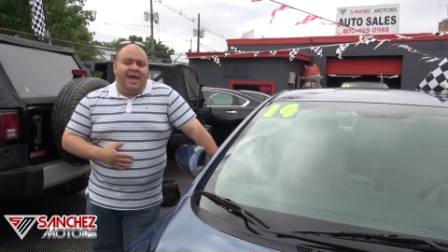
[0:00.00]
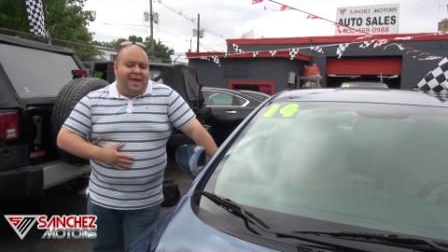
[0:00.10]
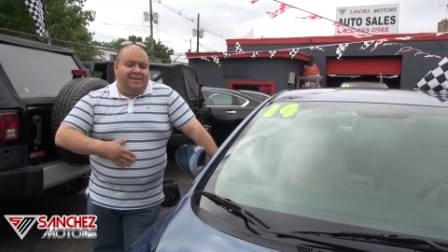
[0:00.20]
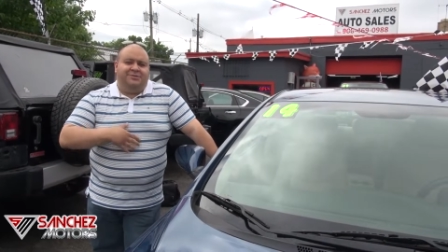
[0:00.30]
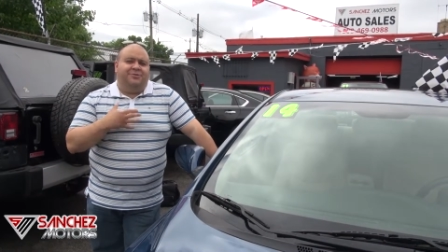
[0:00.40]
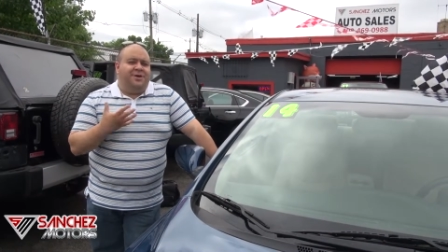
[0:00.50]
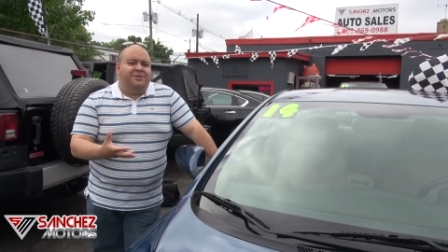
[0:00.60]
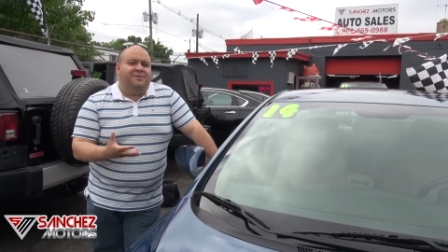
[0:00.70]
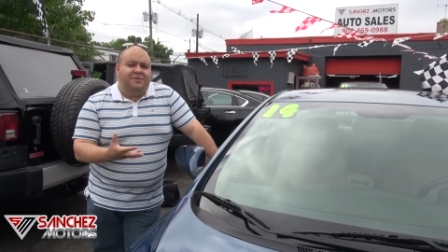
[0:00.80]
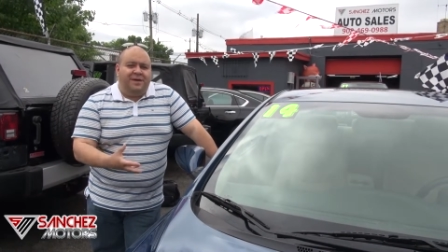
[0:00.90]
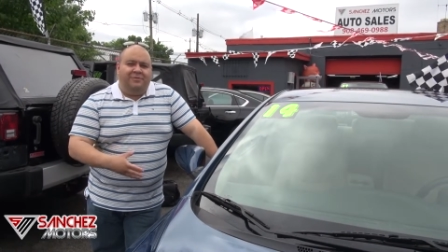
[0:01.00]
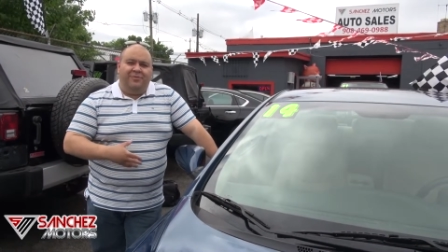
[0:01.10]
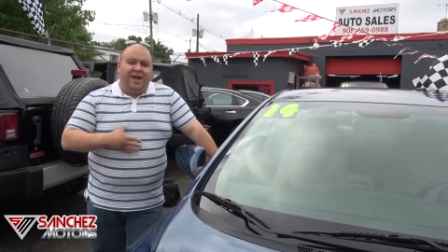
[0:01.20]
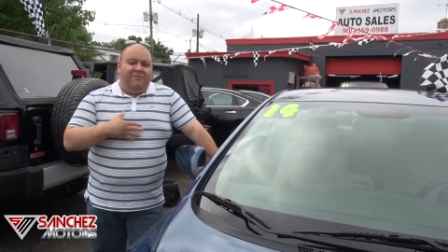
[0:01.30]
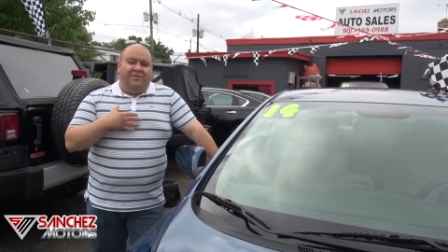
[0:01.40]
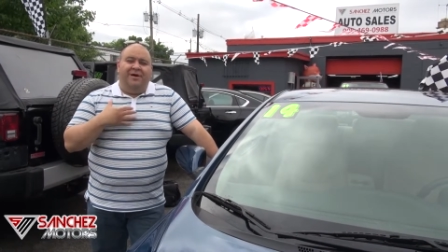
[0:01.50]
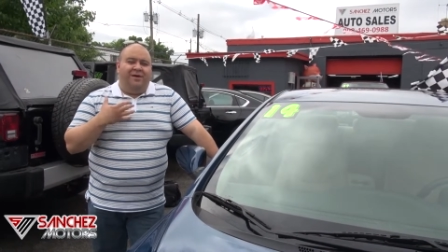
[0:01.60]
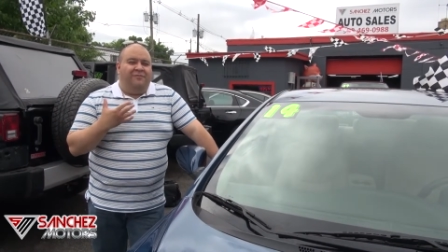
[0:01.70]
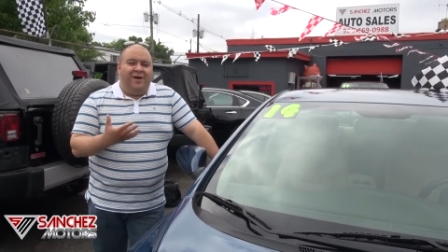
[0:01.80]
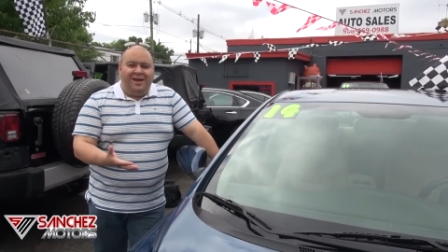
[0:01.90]
And so here's the thing. We have a
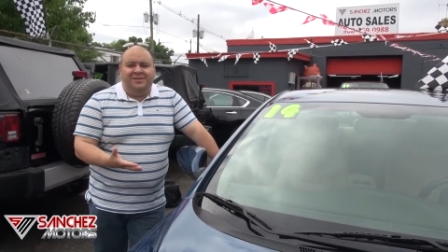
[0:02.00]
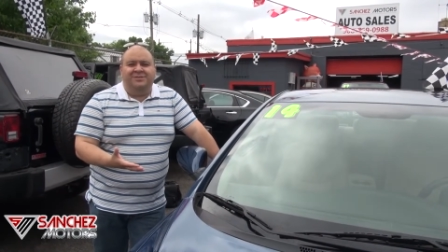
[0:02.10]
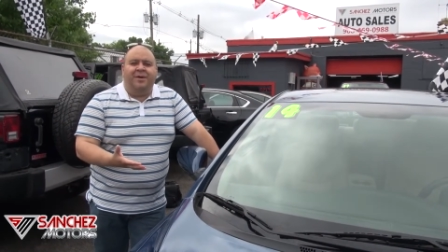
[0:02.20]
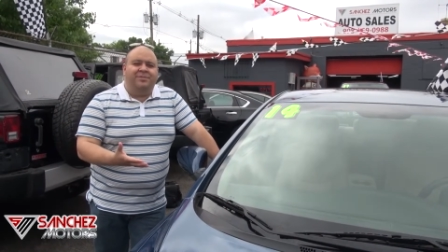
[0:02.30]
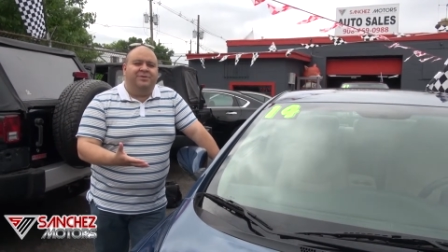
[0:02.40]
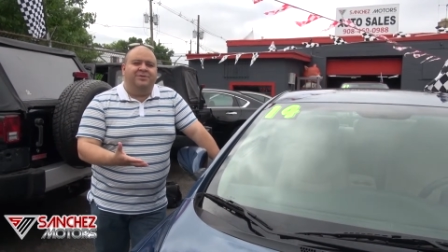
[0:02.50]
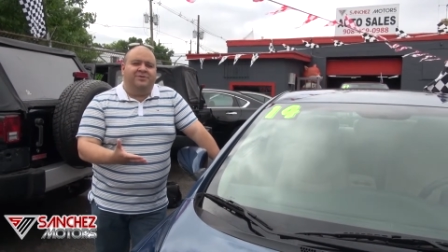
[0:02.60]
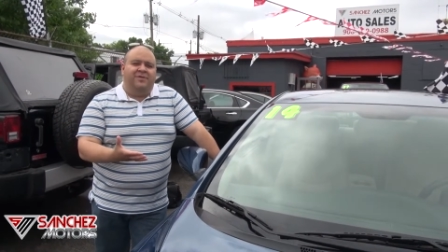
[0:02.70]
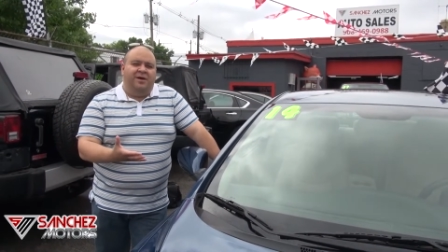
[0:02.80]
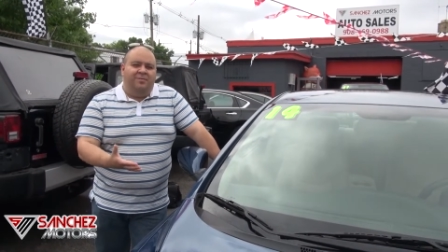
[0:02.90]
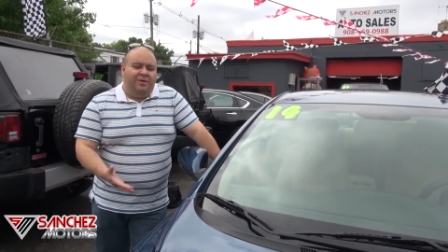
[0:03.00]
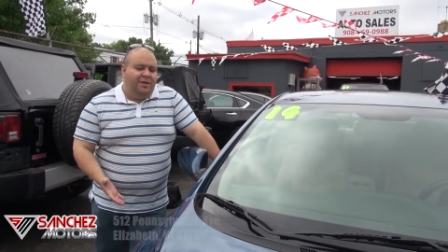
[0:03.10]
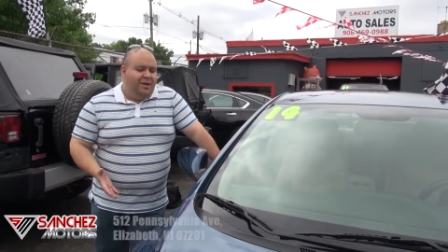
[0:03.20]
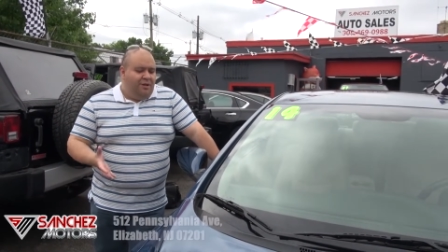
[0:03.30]
lot of financing opportunities available.